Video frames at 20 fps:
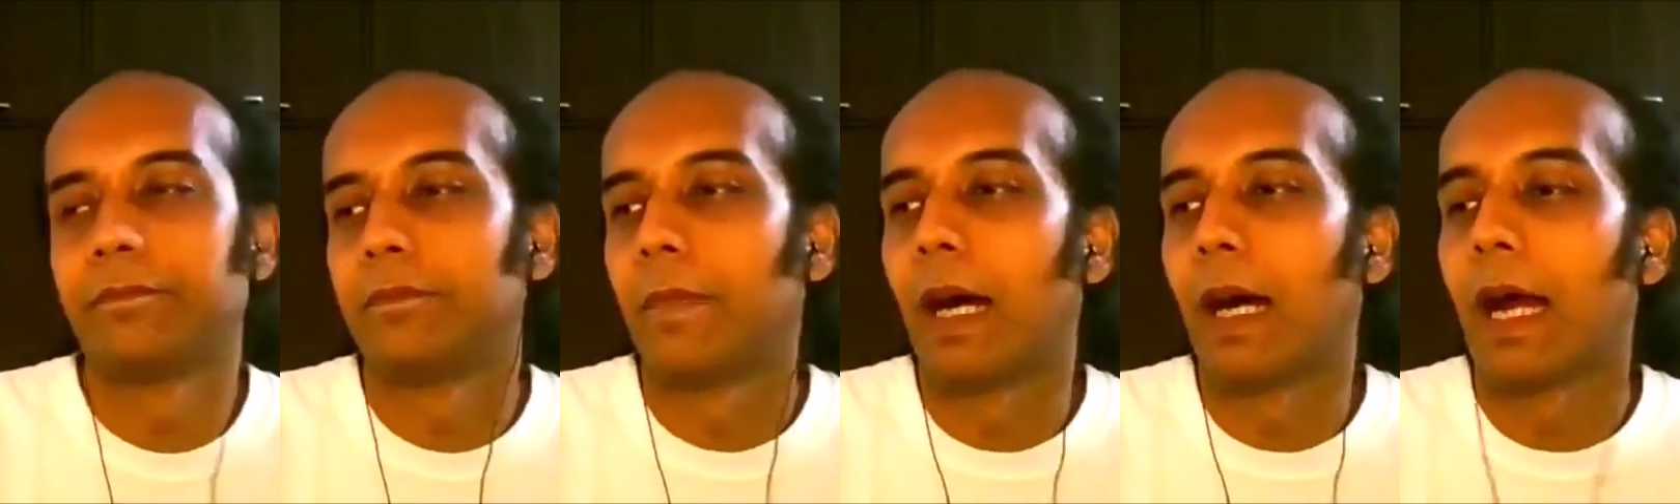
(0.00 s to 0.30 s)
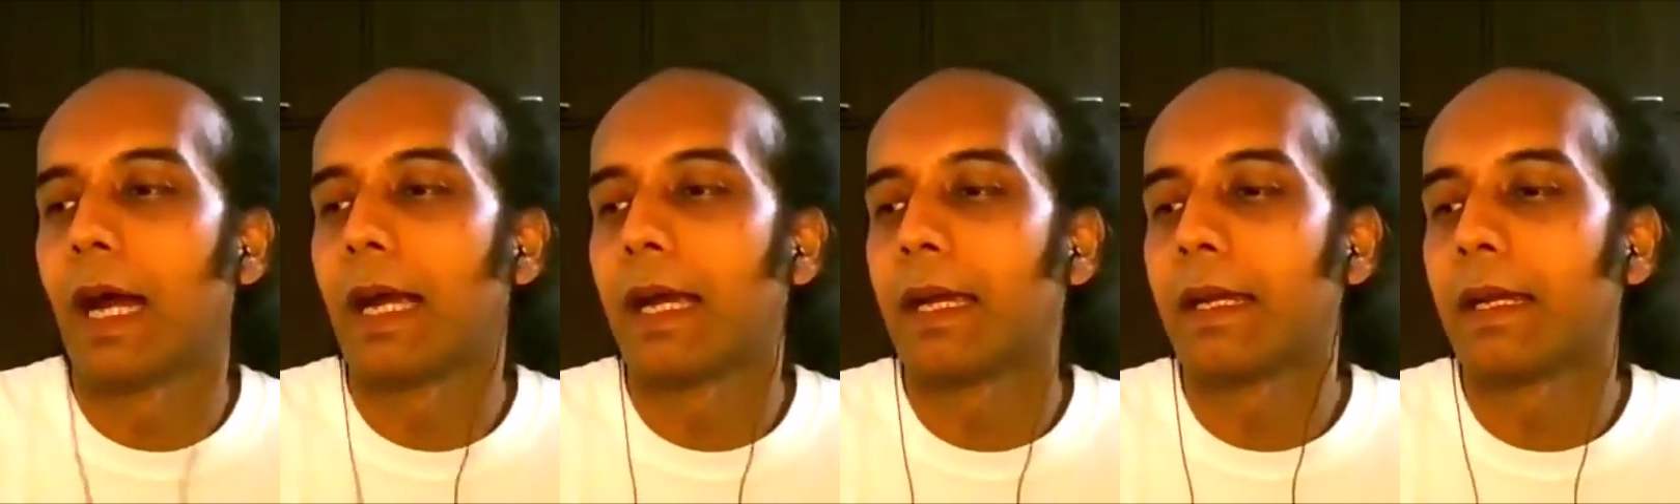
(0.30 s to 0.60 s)

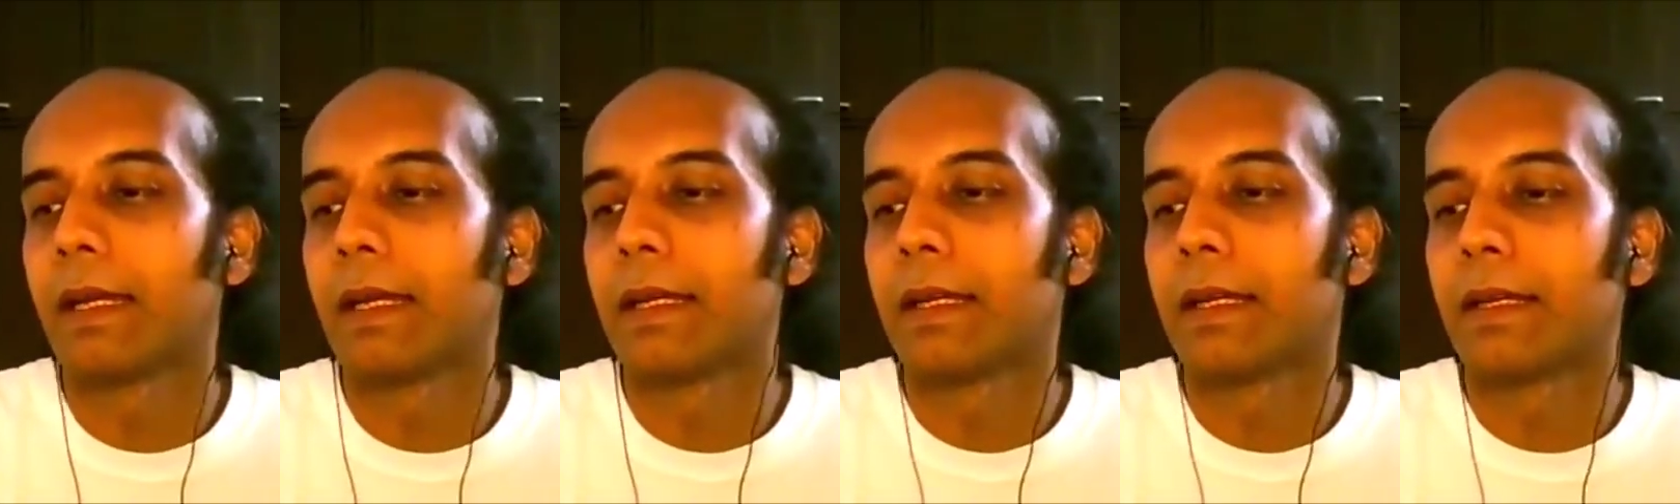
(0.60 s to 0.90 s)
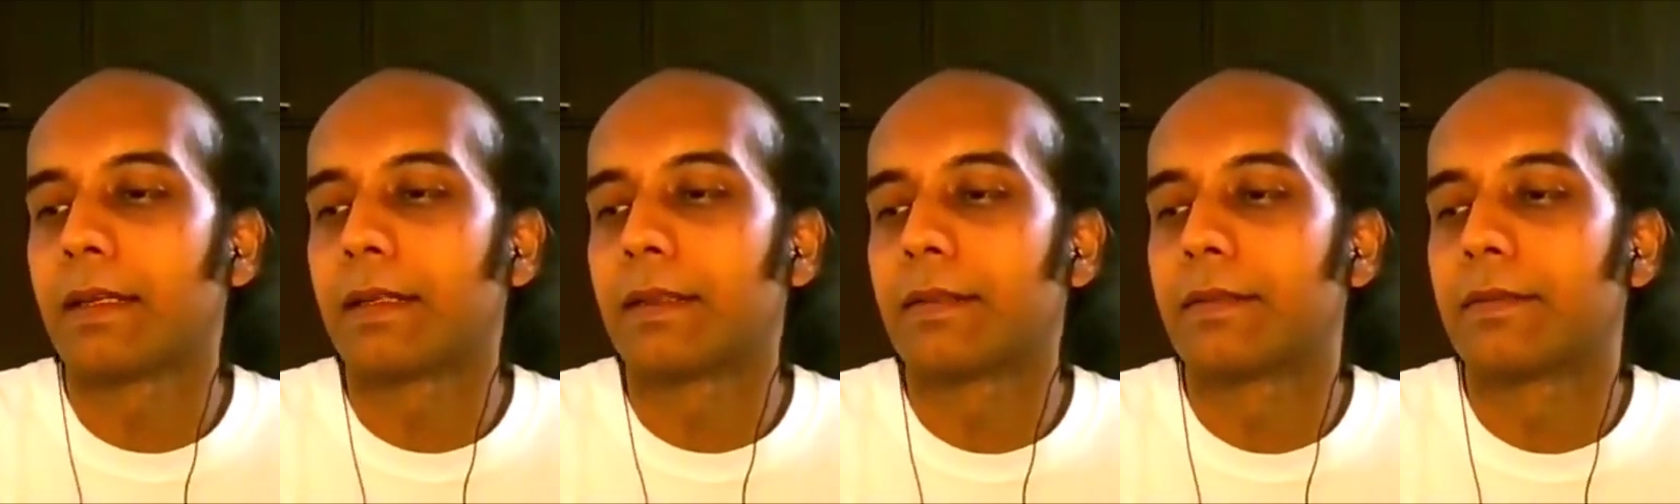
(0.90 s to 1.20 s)

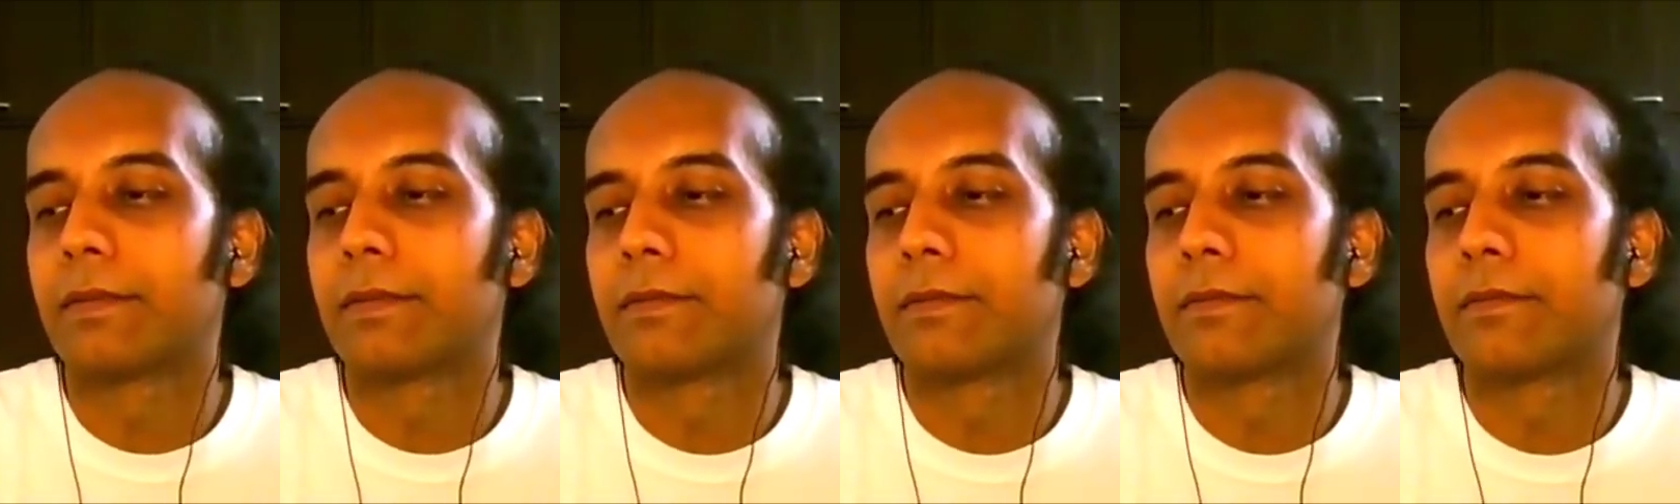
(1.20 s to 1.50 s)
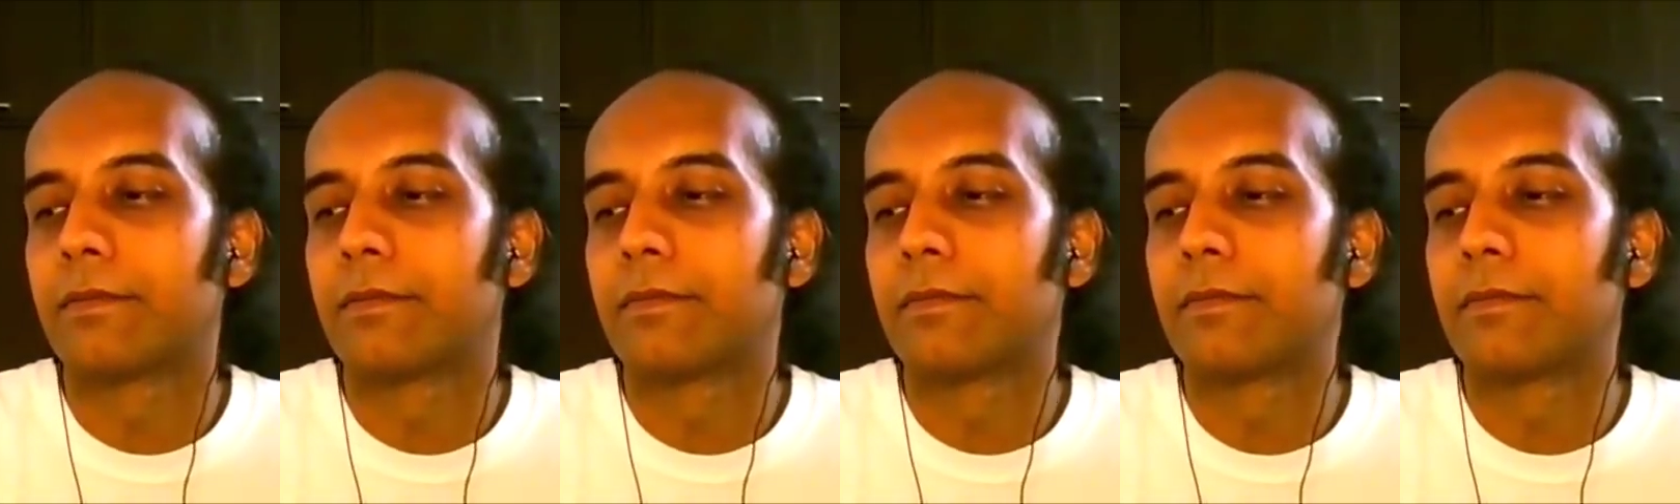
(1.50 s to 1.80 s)
I
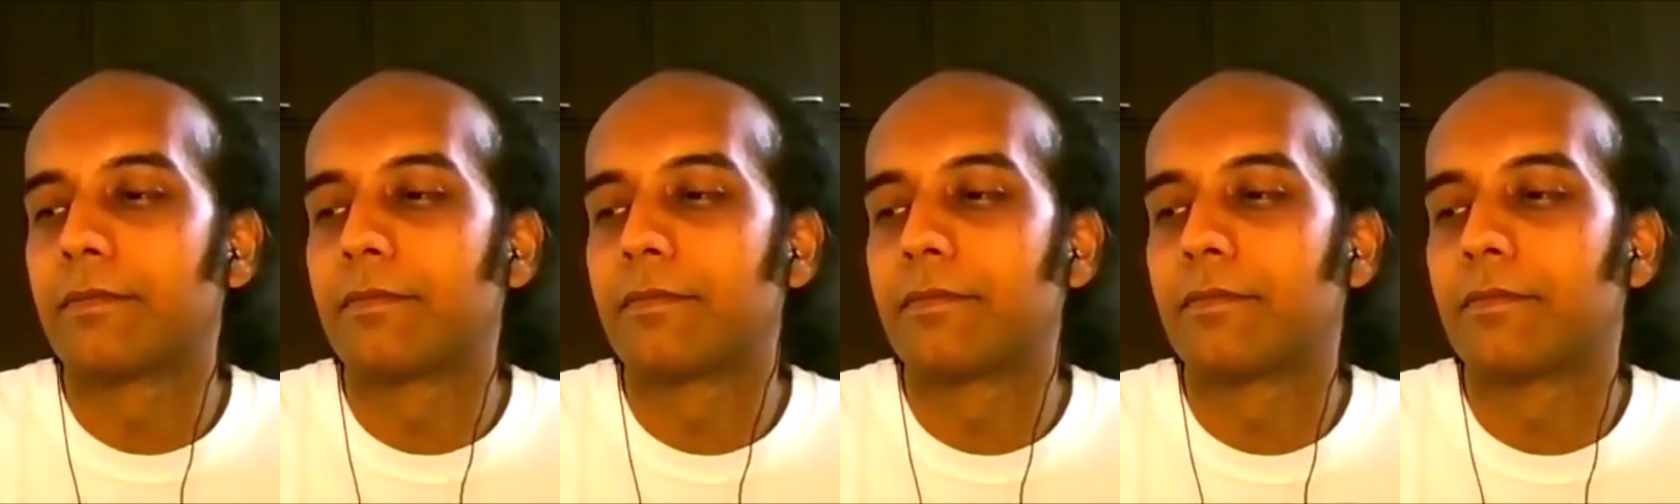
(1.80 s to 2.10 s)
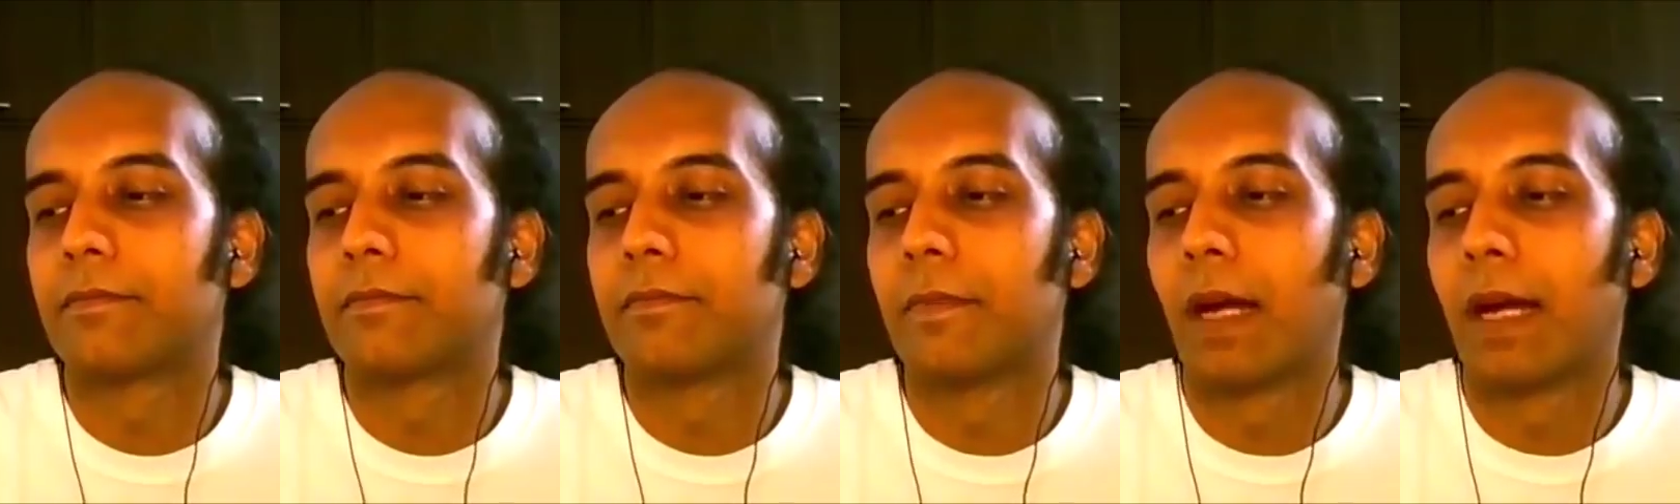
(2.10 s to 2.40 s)

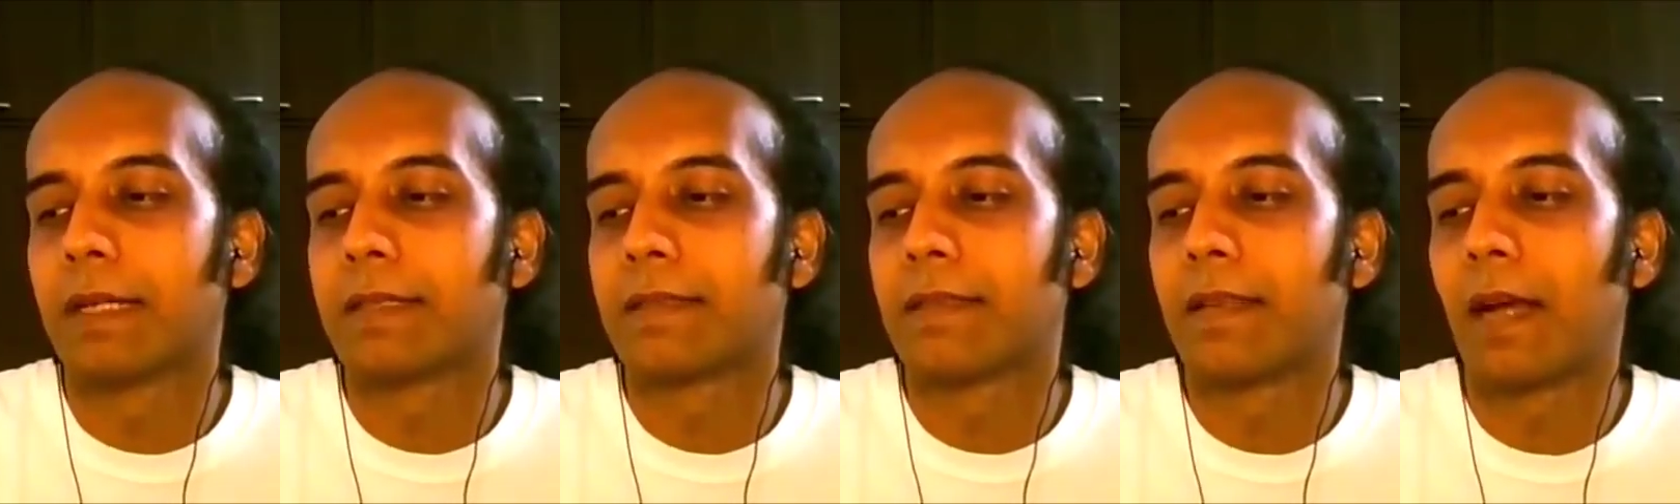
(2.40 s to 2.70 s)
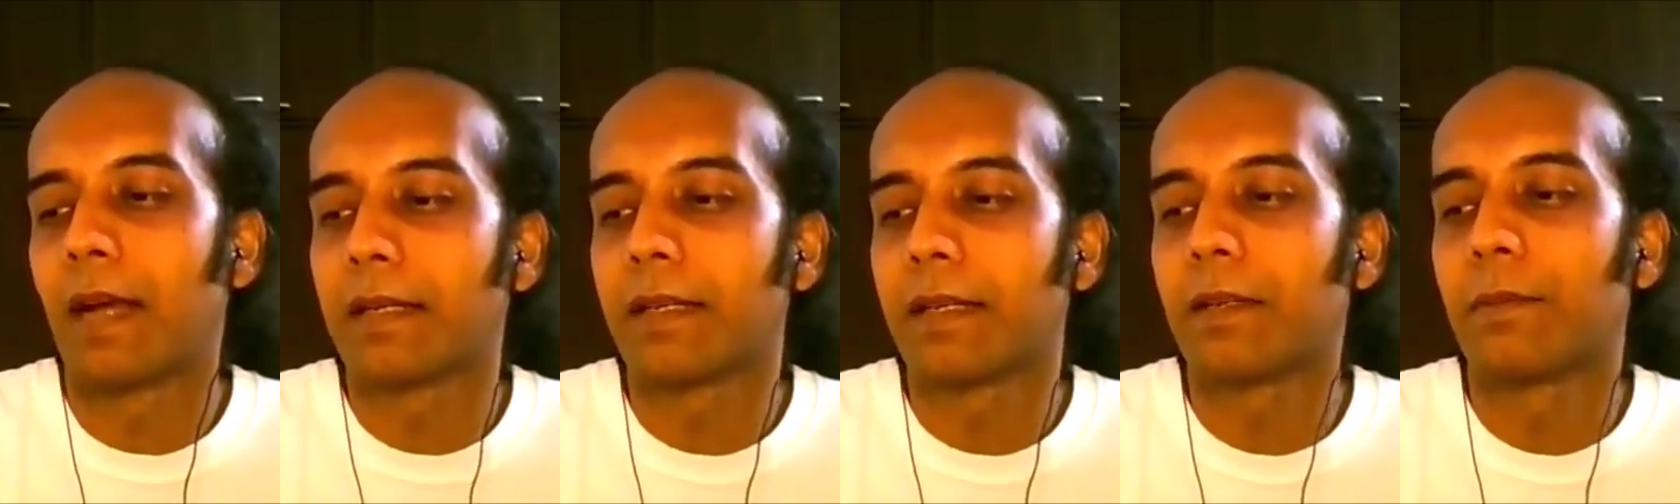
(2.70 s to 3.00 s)

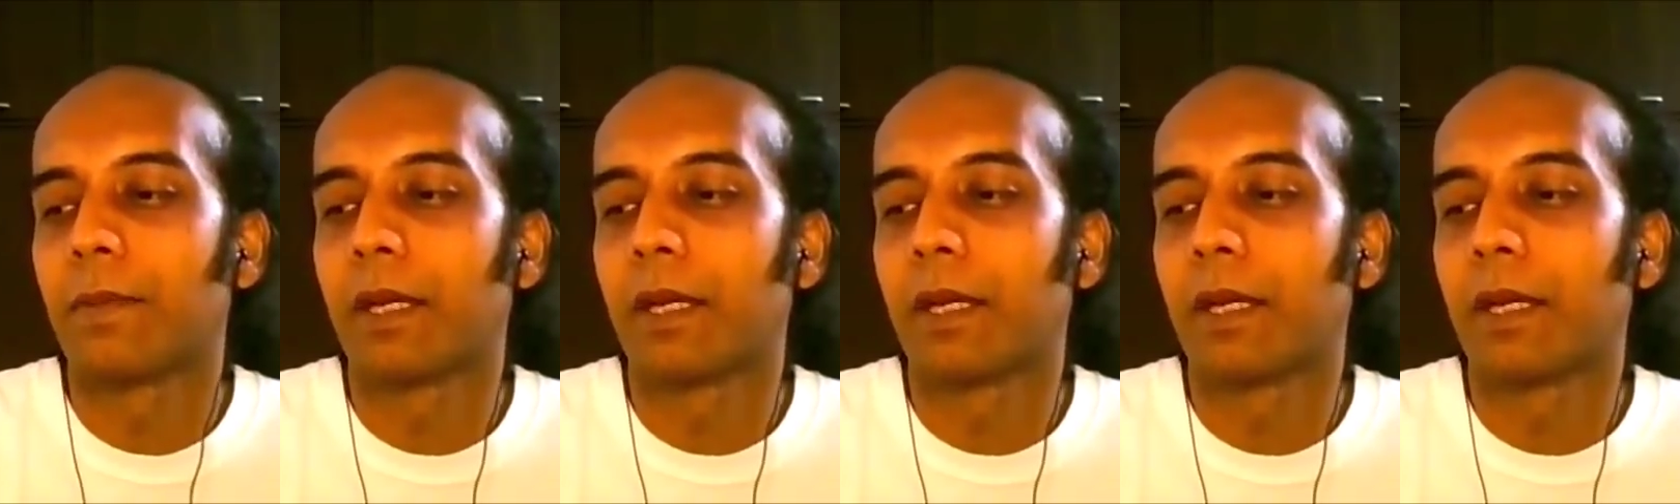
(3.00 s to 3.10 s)
started